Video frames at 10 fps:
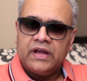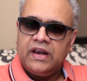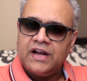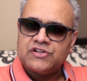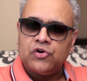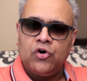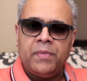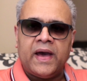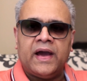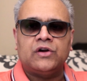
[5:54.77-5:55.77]
Let's go
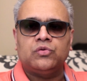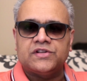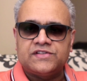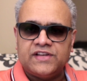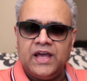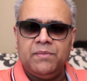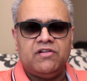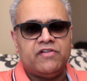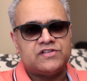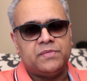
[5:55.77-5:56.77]
back to the same
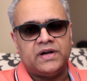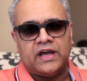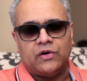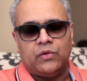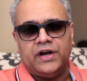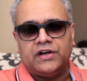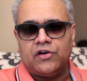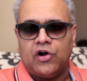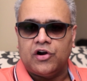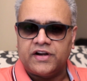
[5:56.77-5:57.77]
investment calculator
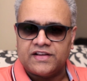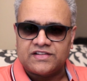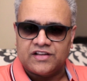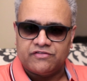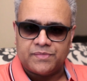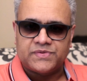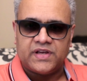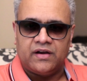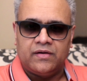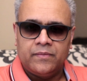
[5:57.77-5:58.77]
on Tesla's
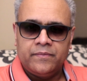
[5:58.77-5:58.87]
website.